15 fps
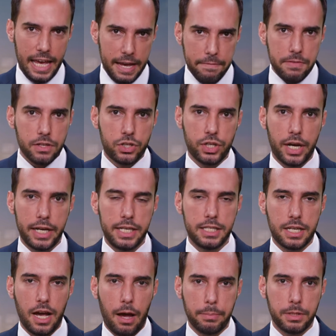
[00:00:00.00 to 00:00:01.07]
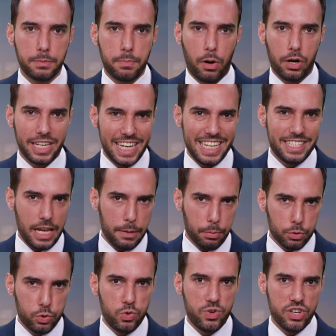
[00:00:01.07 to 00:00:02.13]
If the Chinese Communist Party is
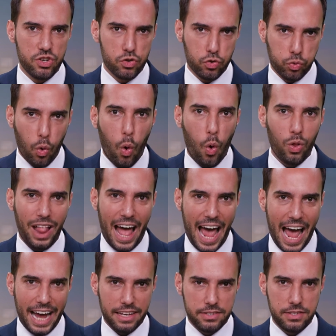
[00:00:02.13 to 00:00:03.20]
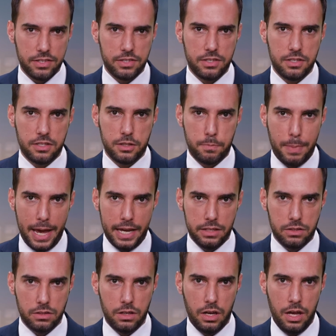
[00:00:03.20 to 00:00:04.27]
able to control access to
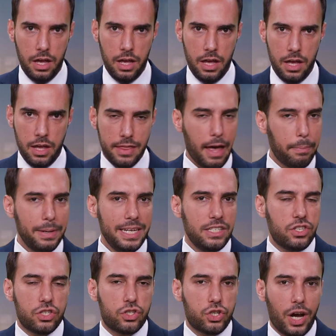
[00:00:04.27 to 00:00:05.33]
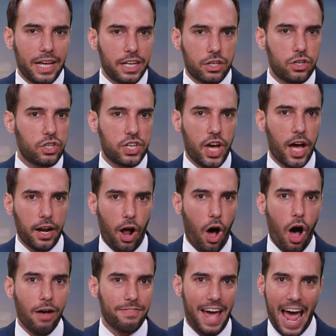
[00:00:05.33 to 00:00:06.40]
space, that means China could cut
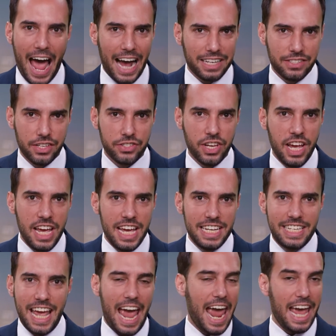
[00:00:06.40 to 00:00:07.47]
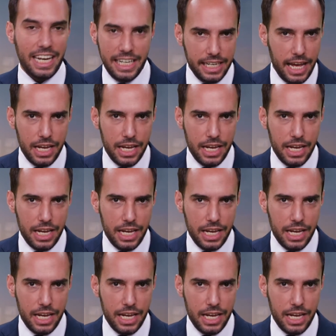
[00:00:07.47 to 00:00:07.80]
off access to any